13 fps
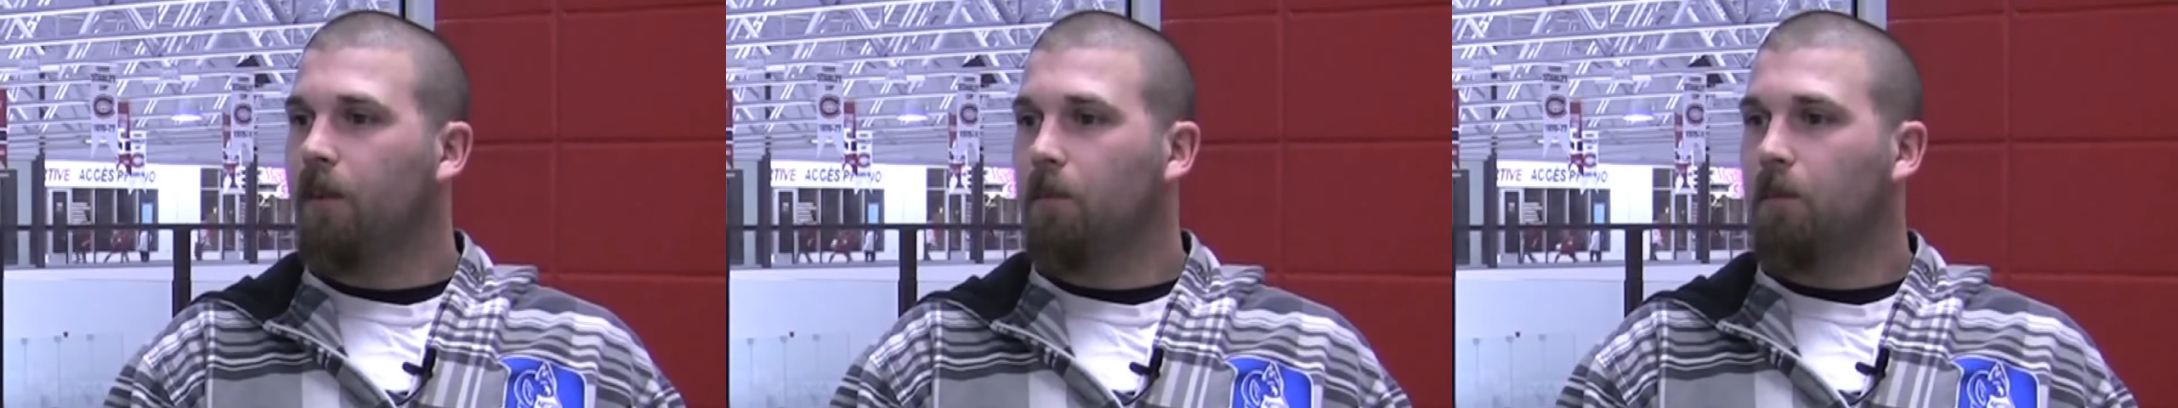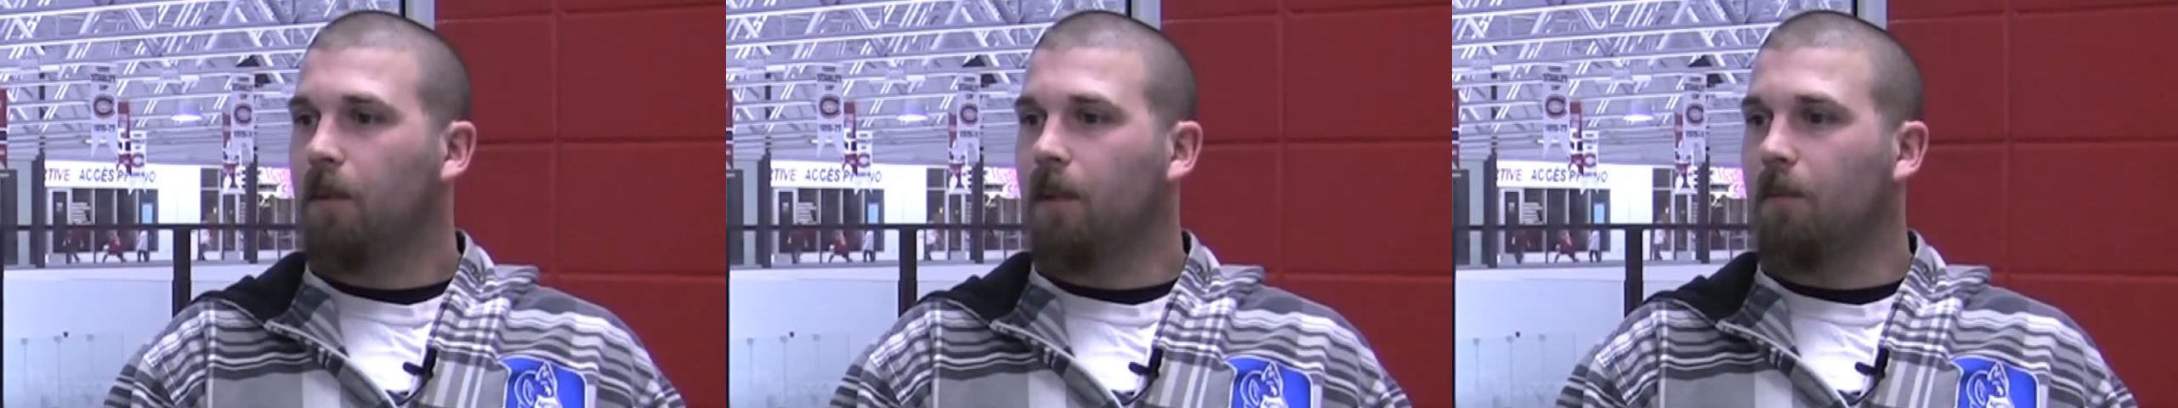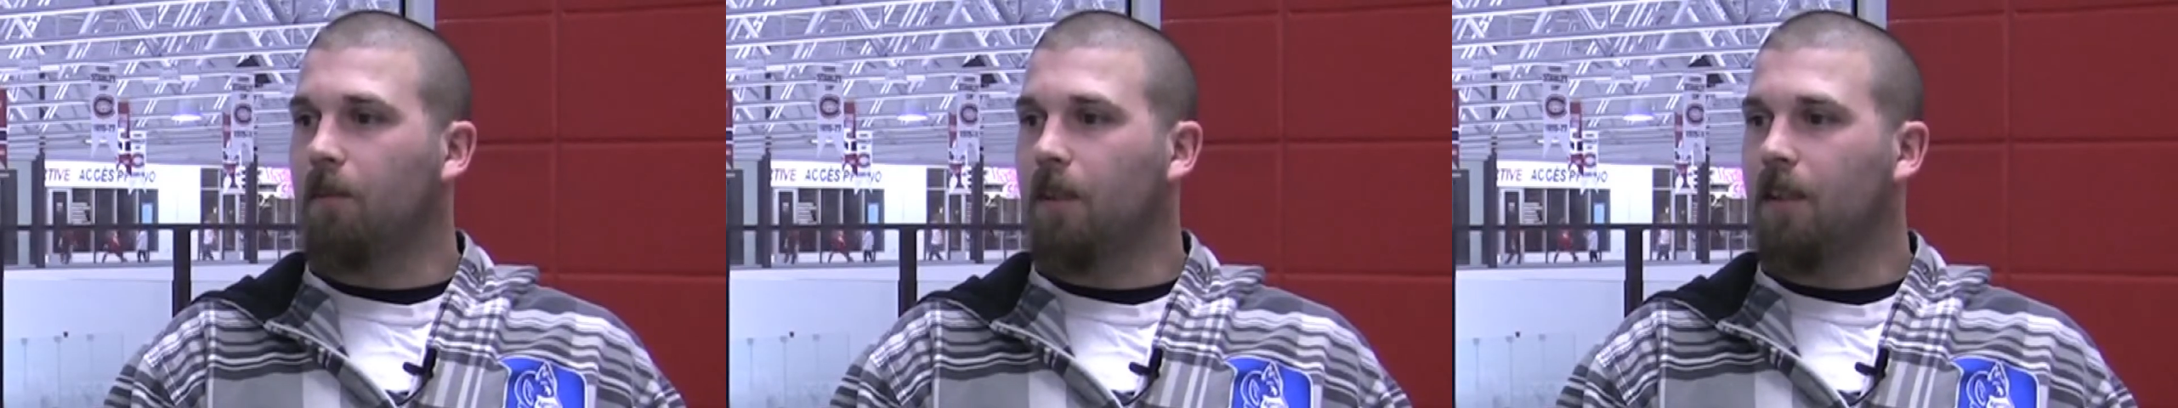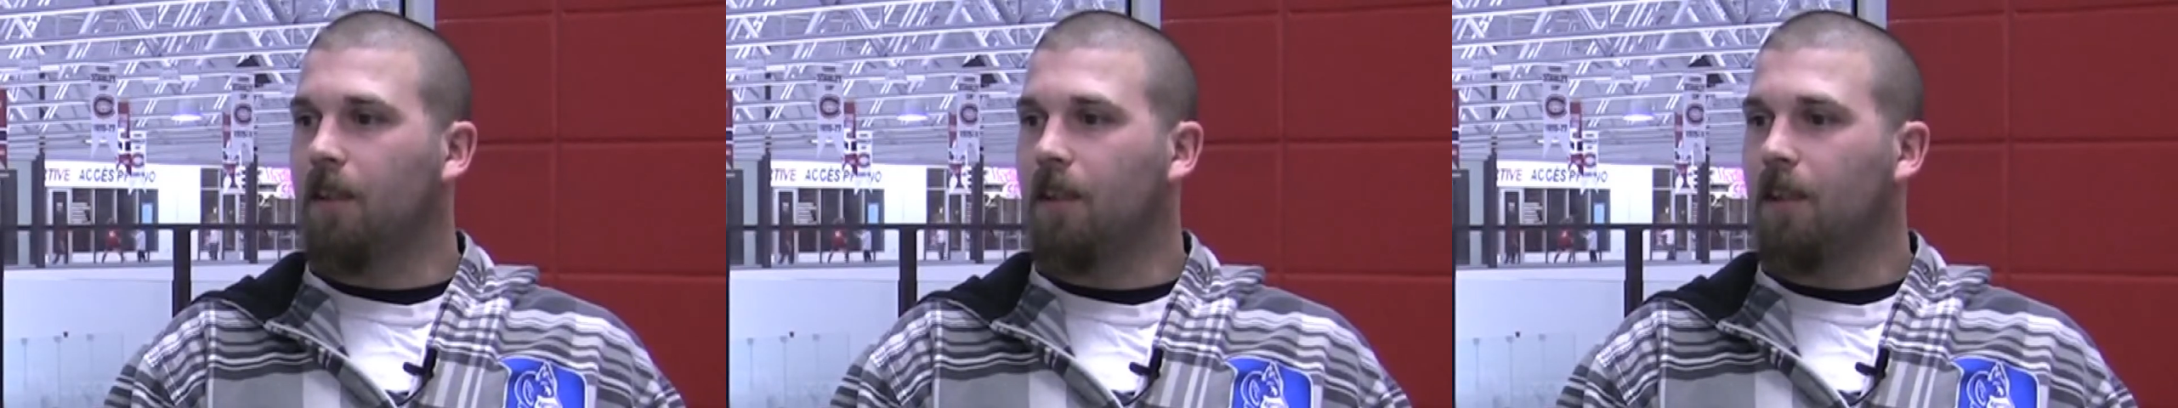But I
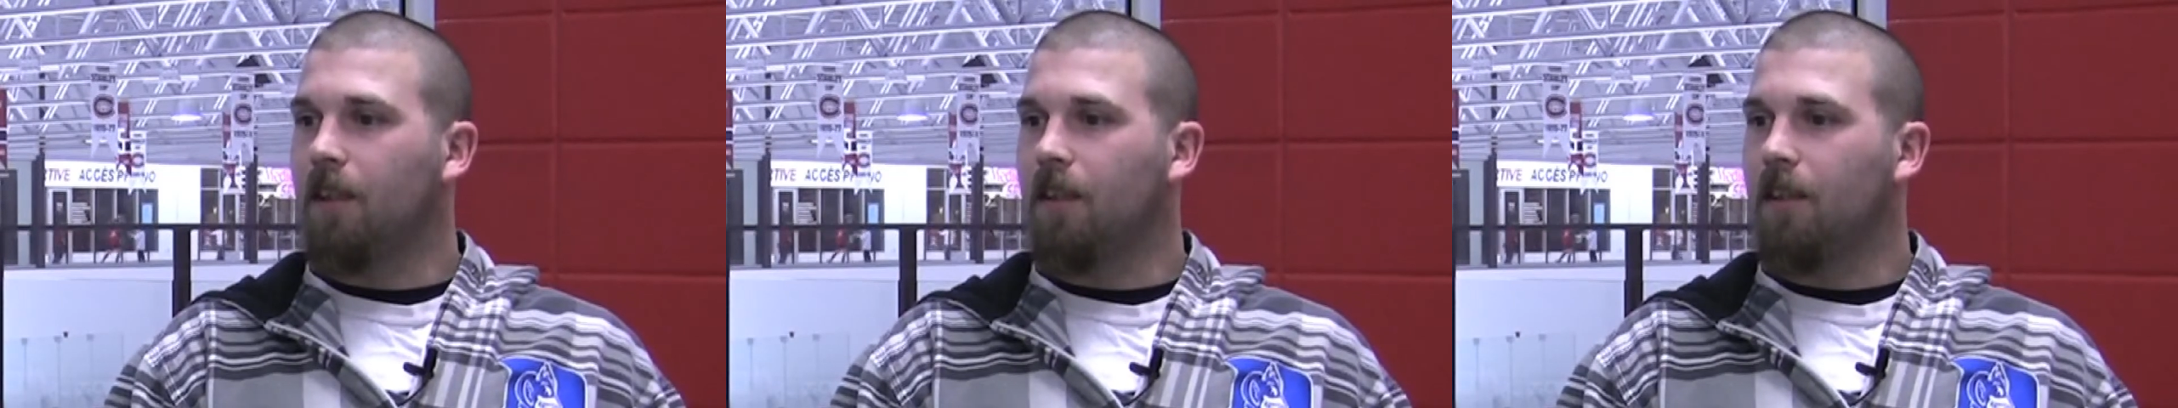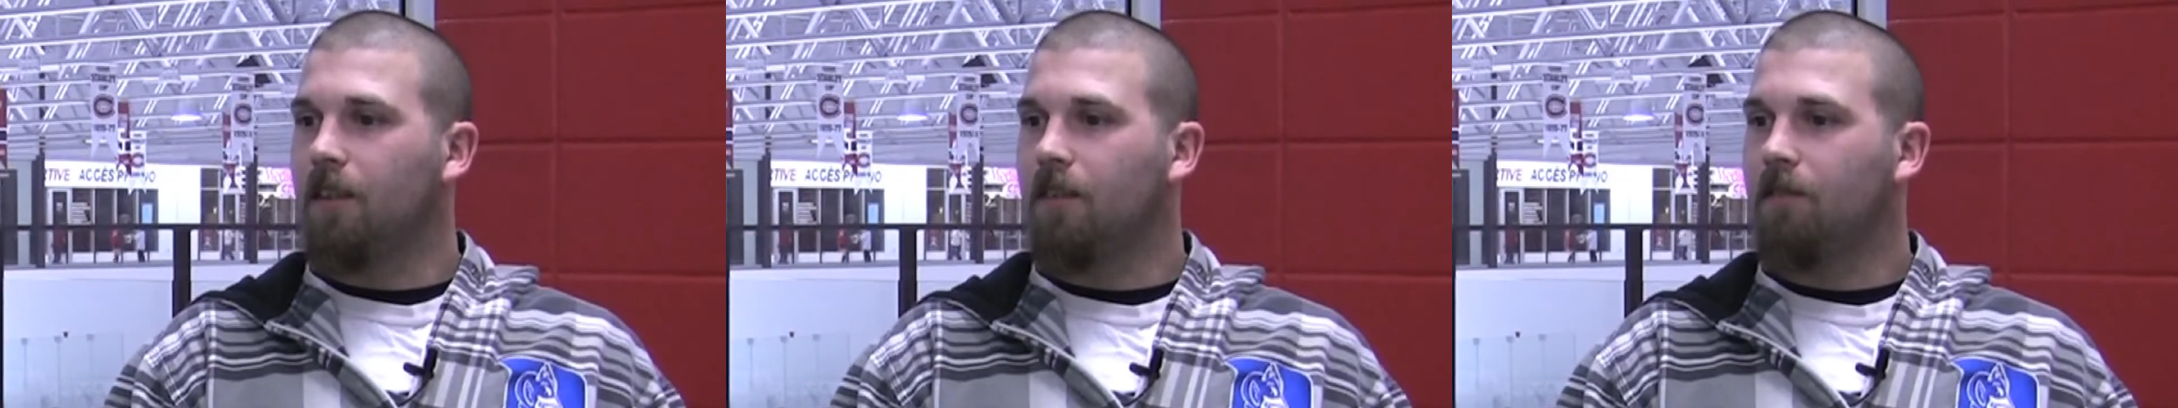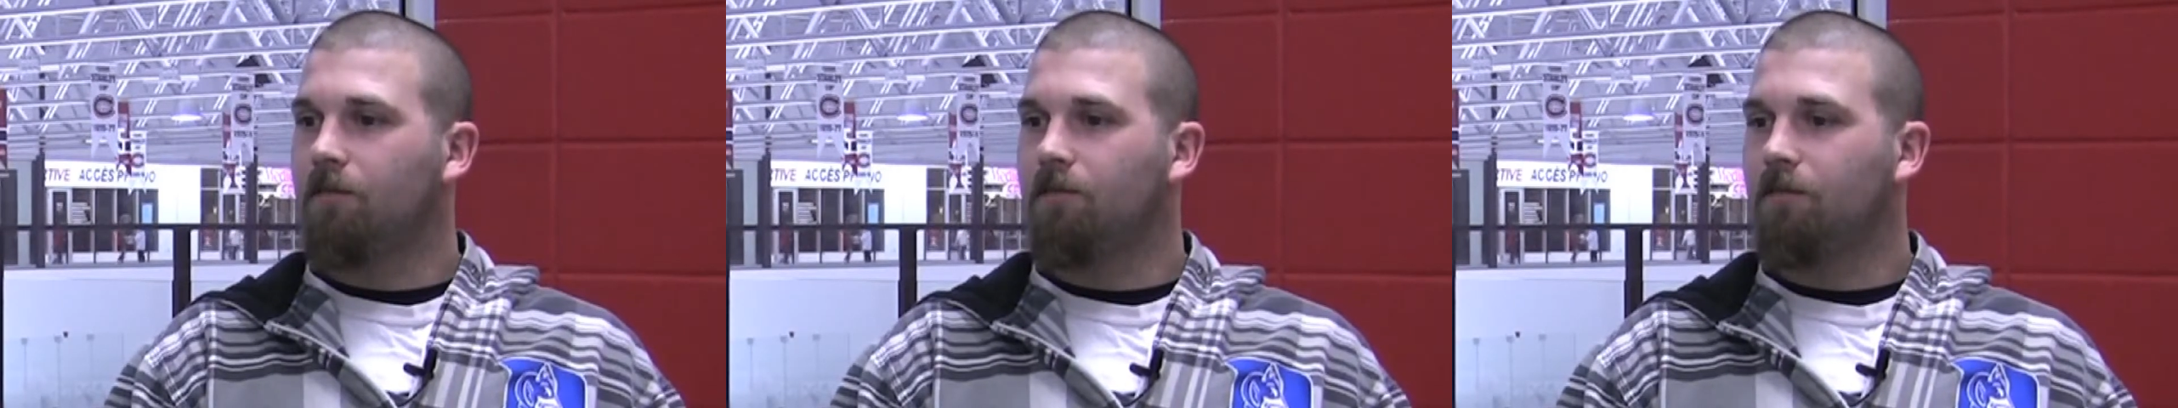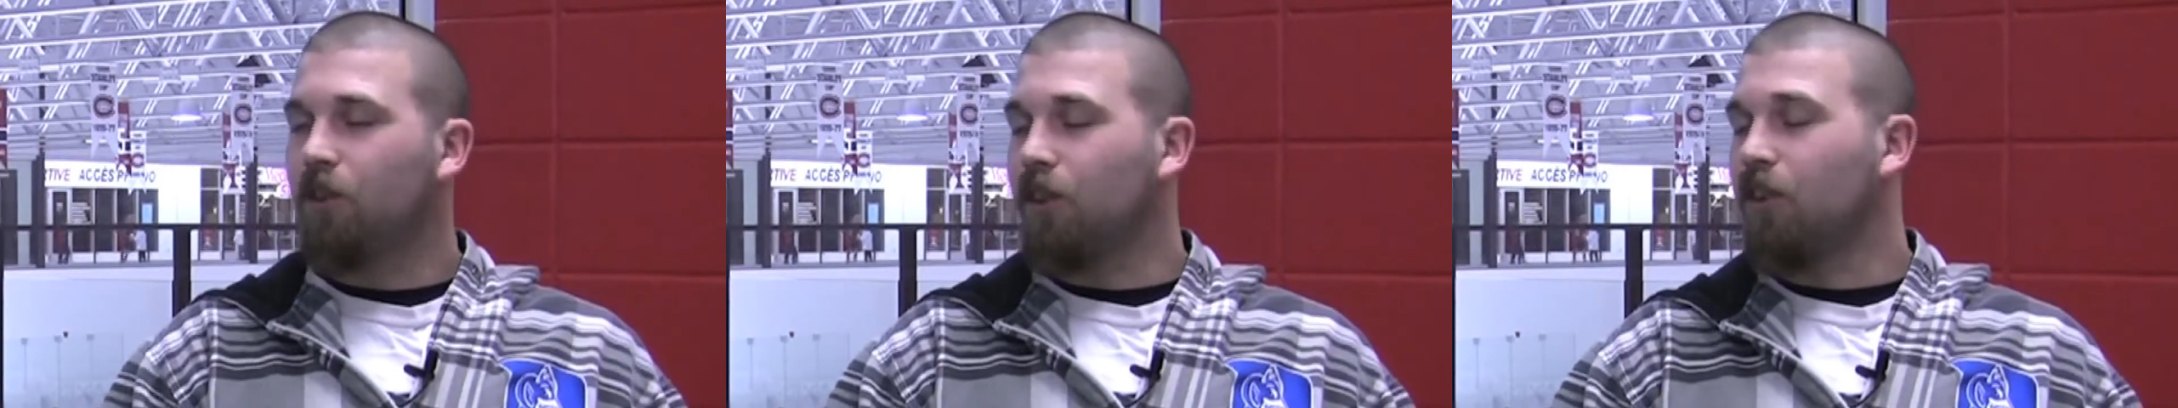mean,
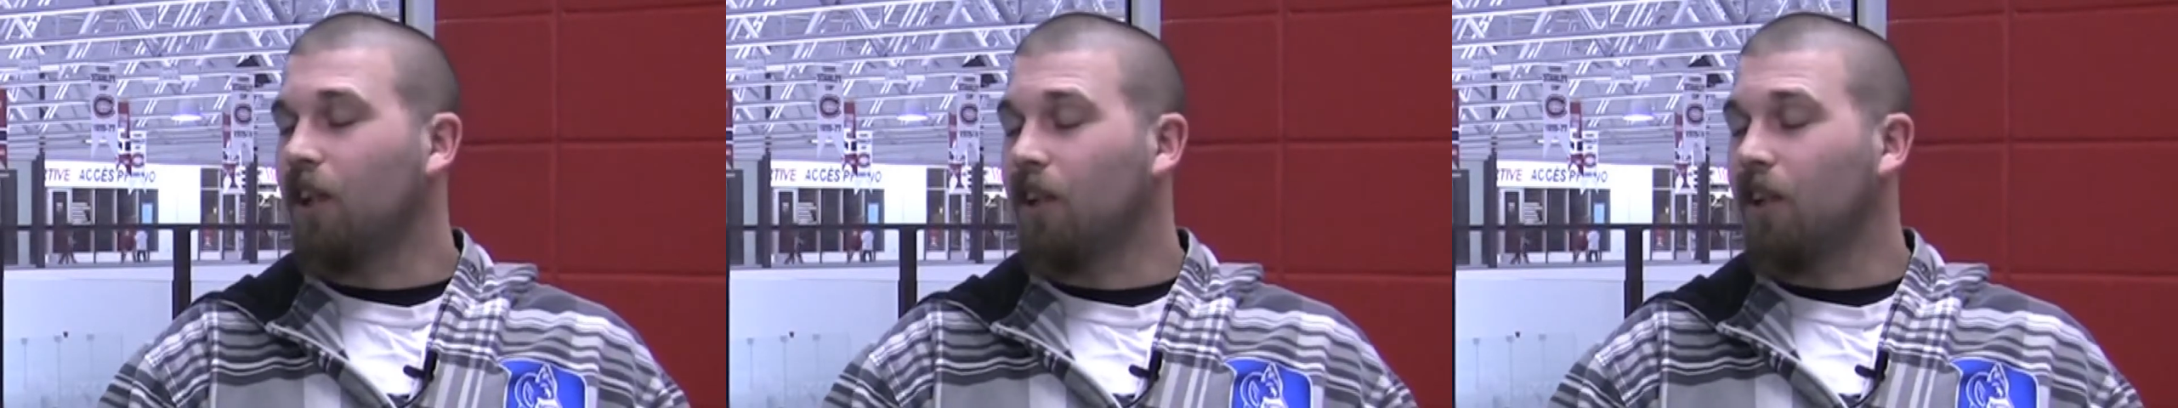just